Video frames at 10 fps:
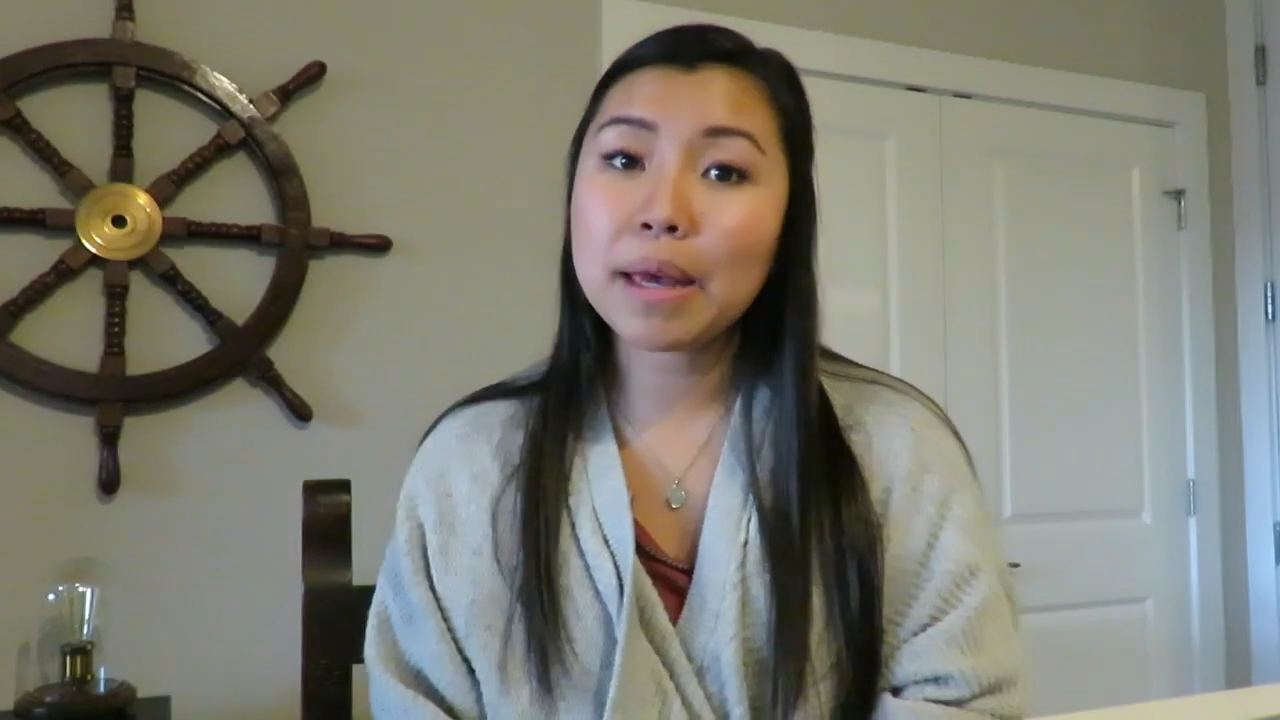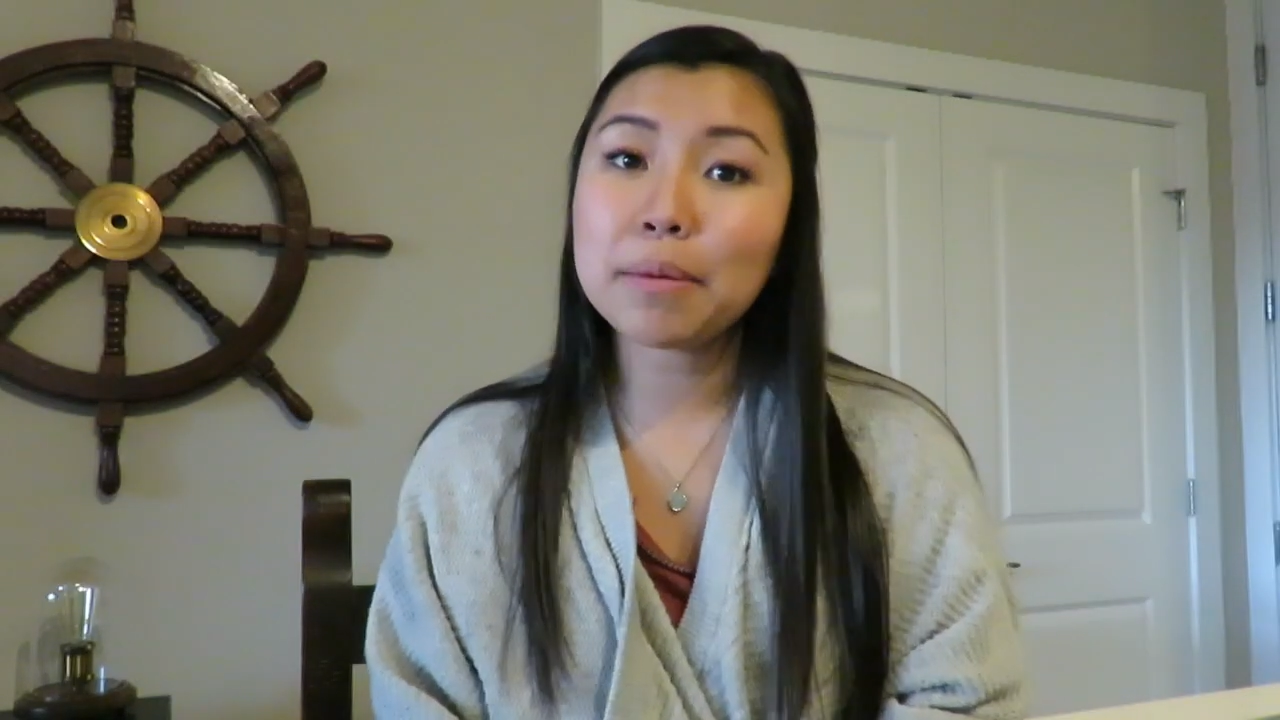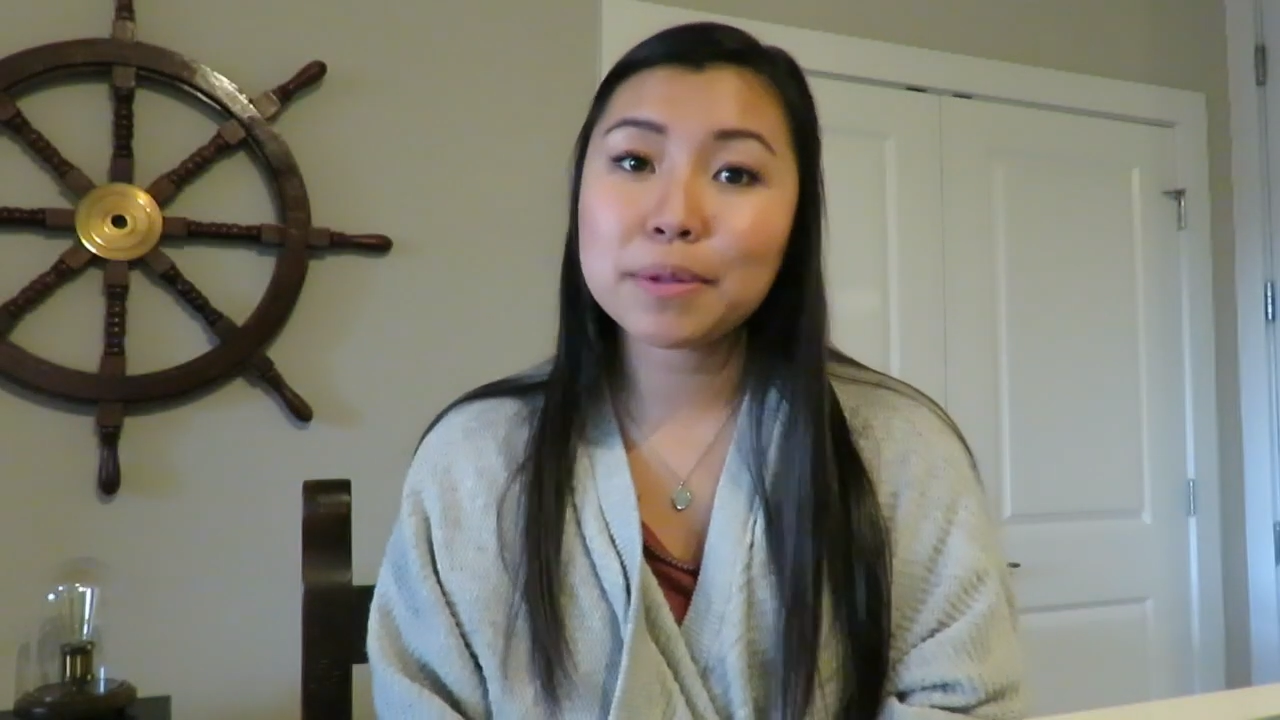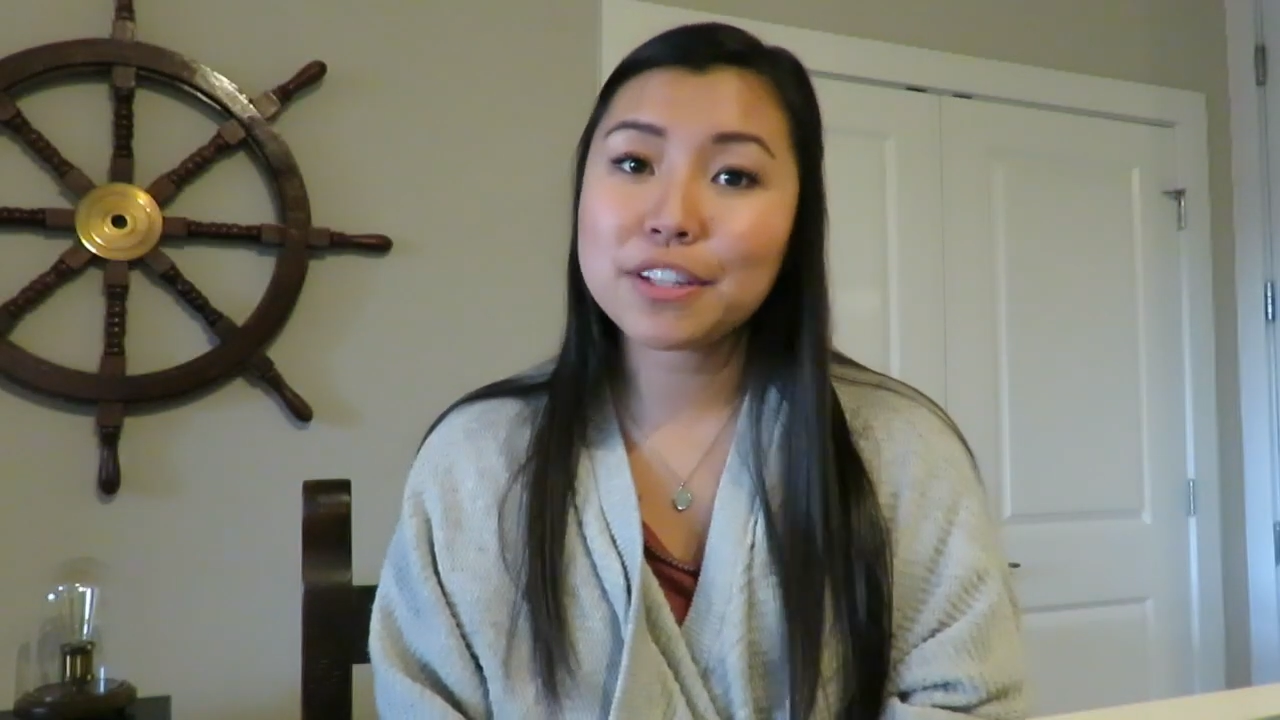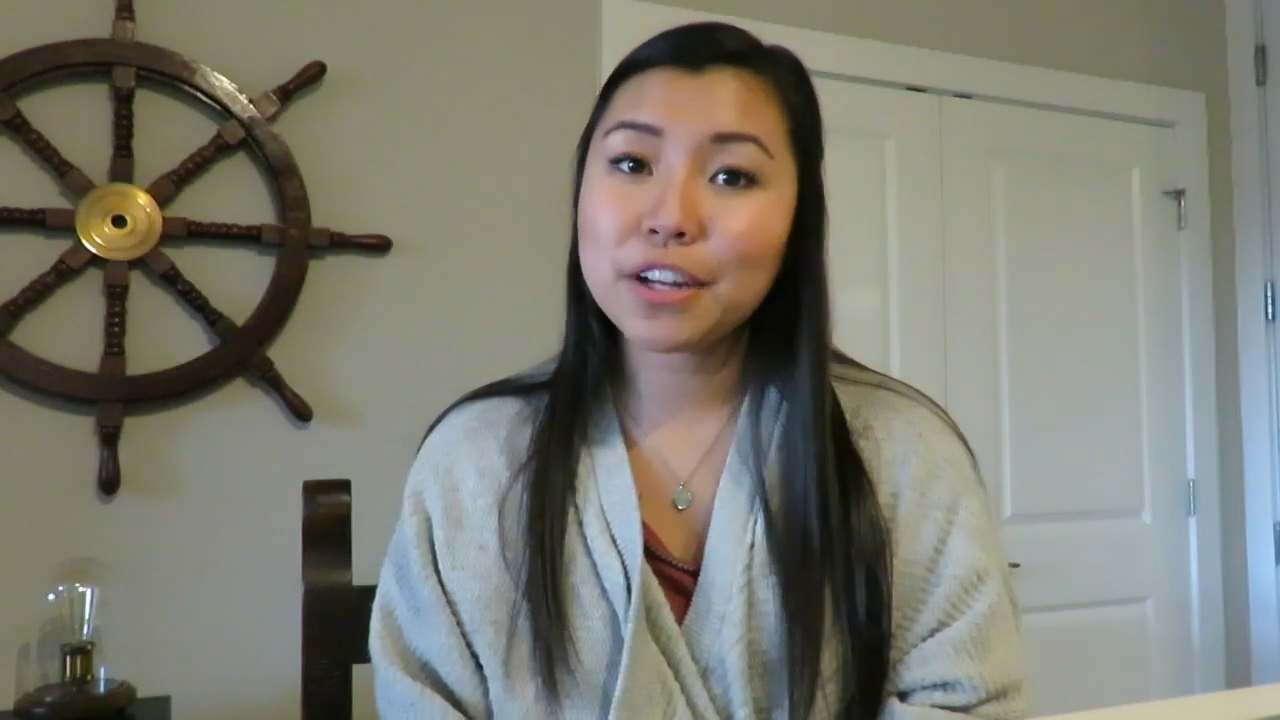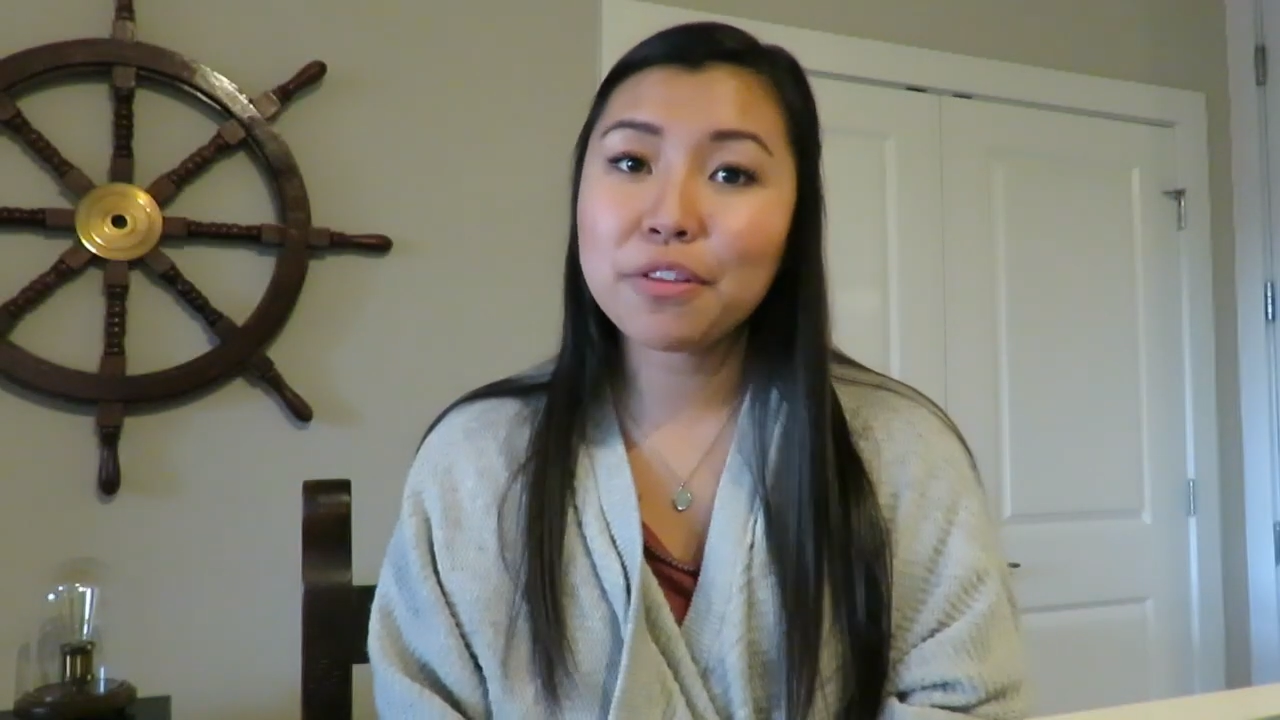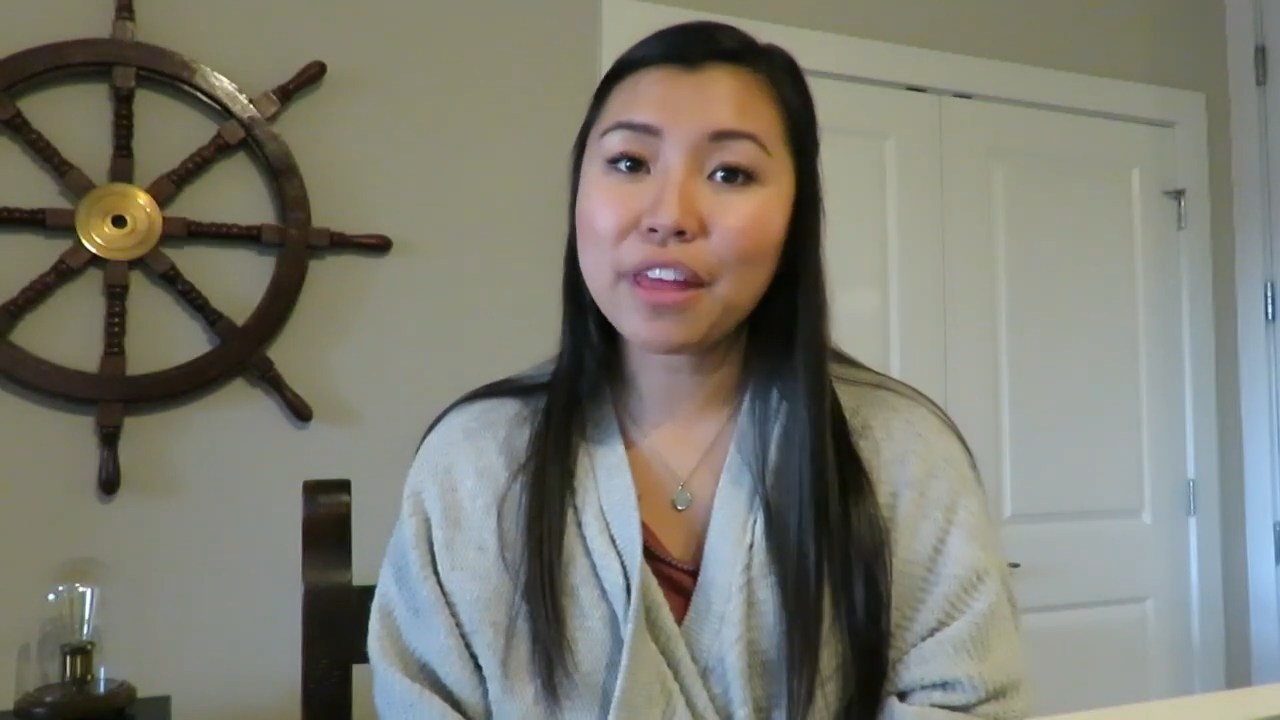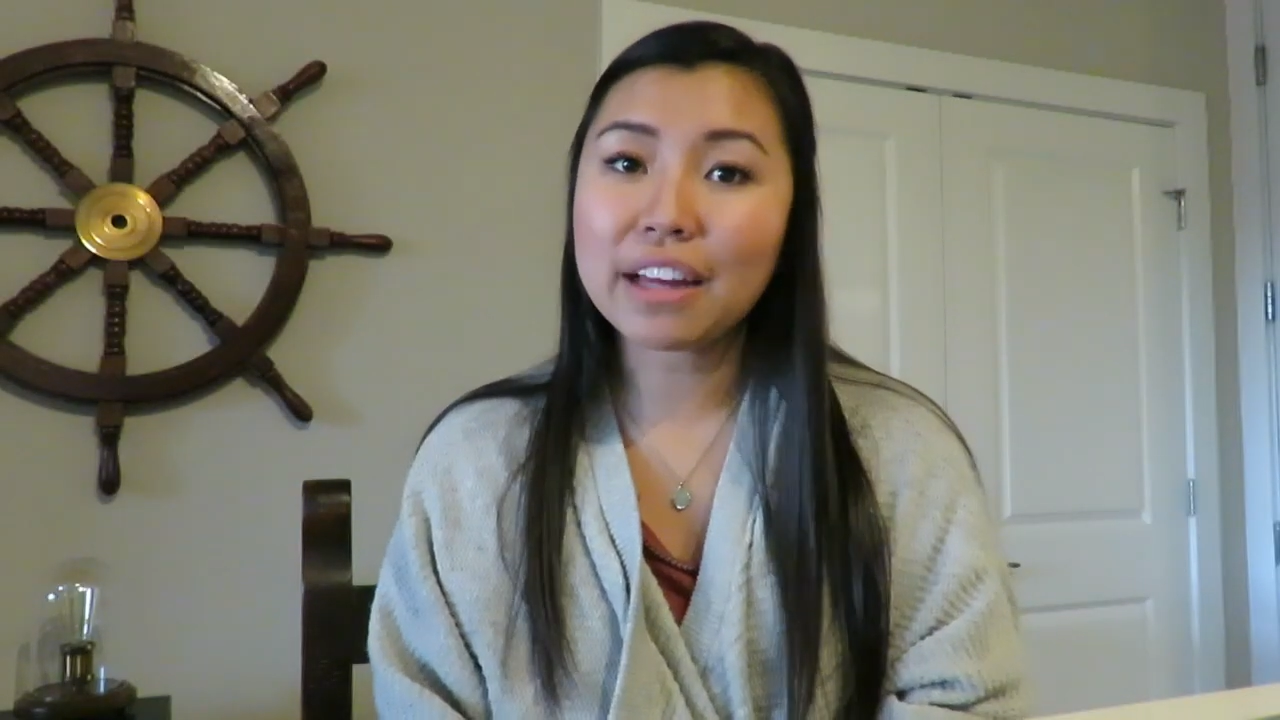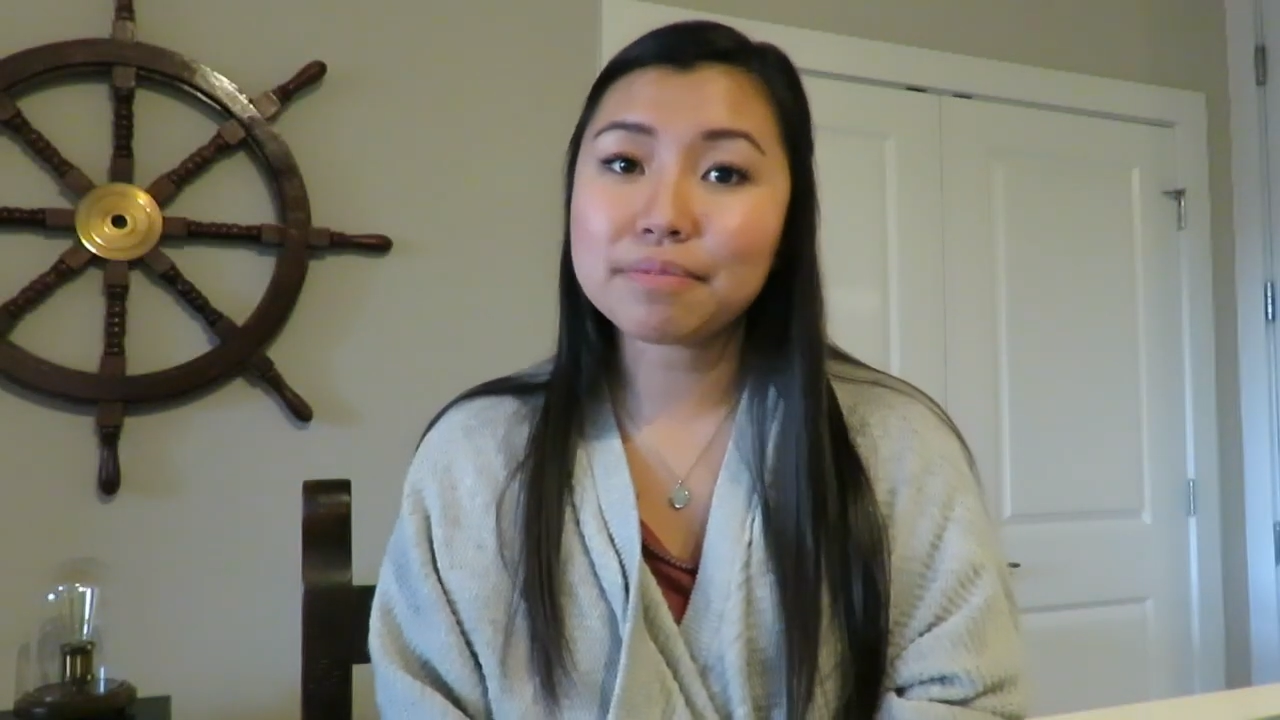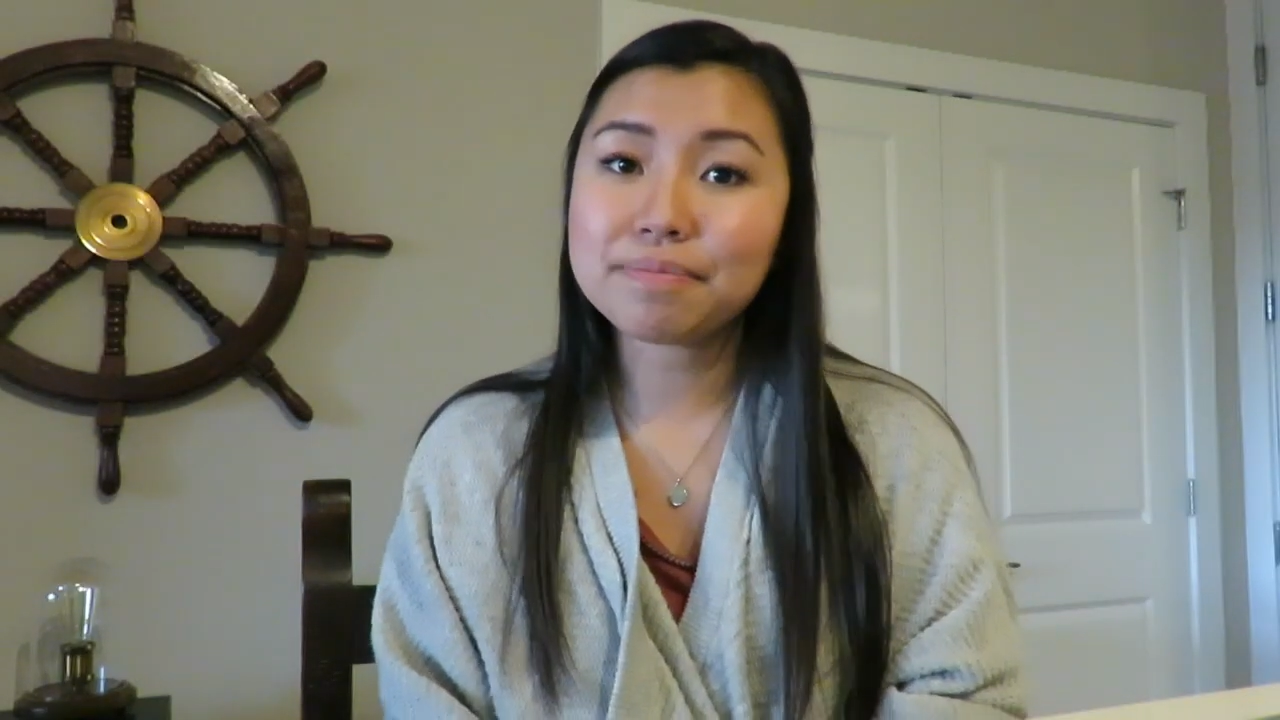be able to know
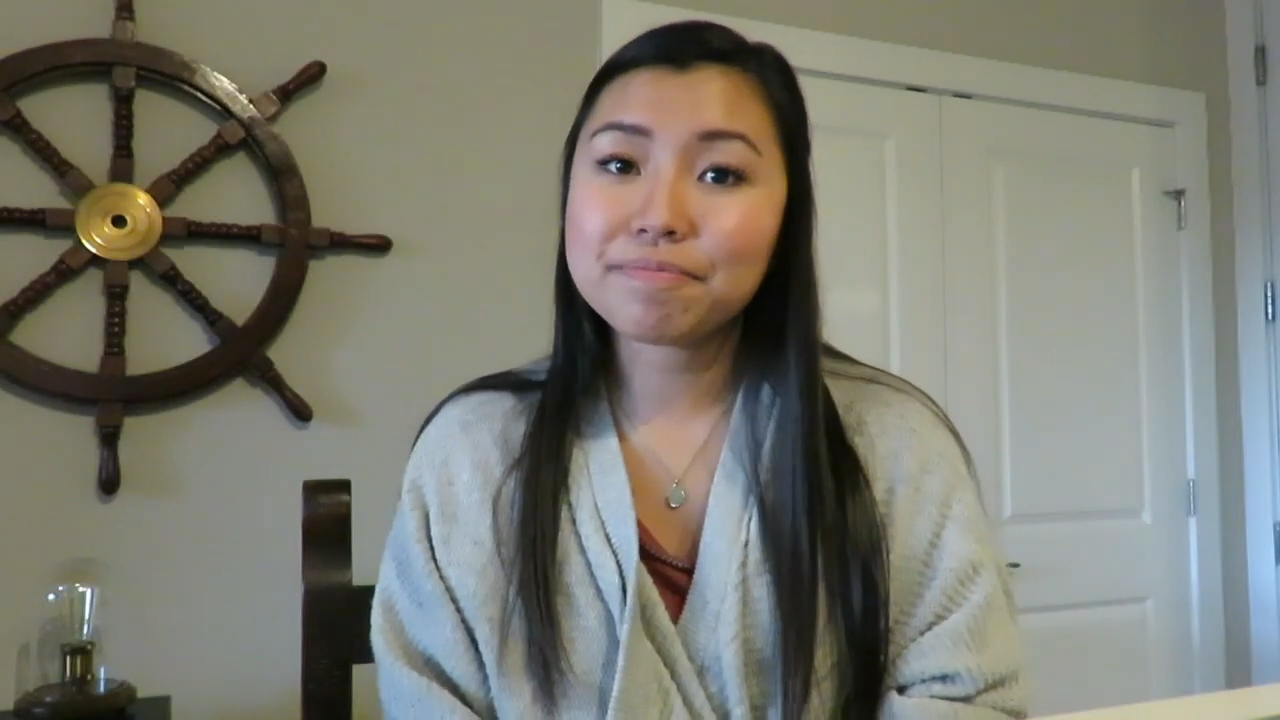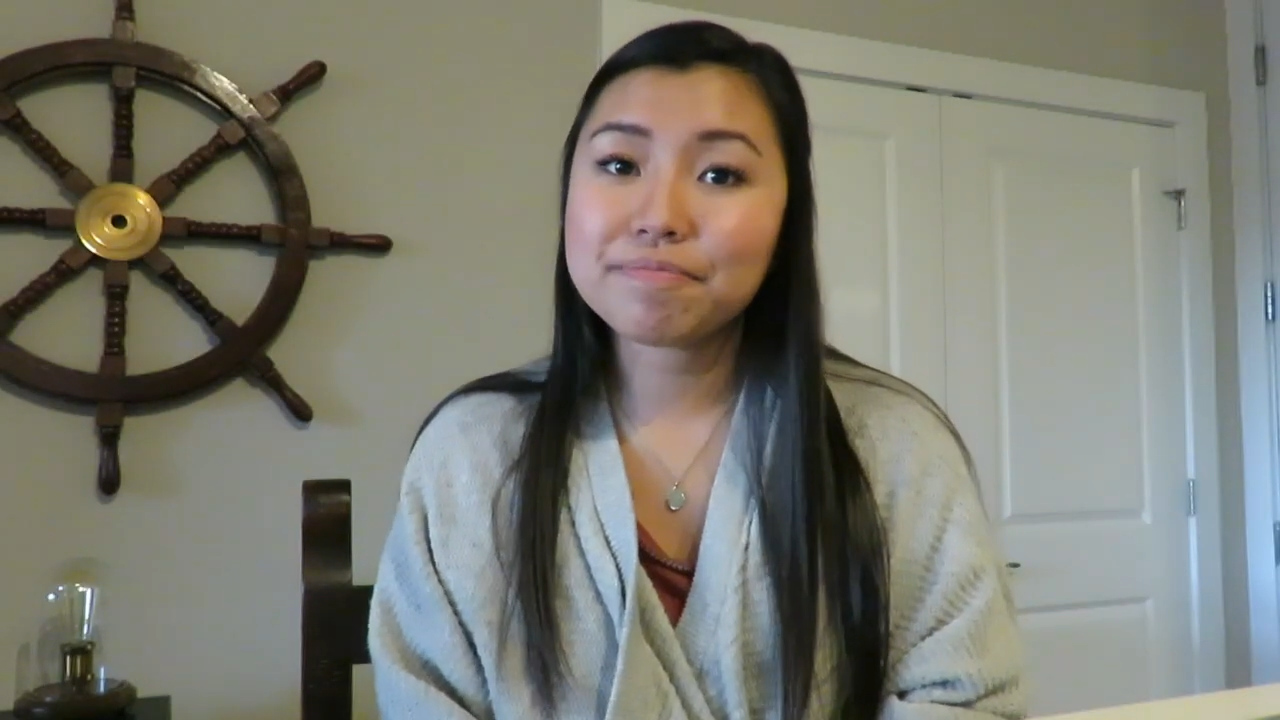that.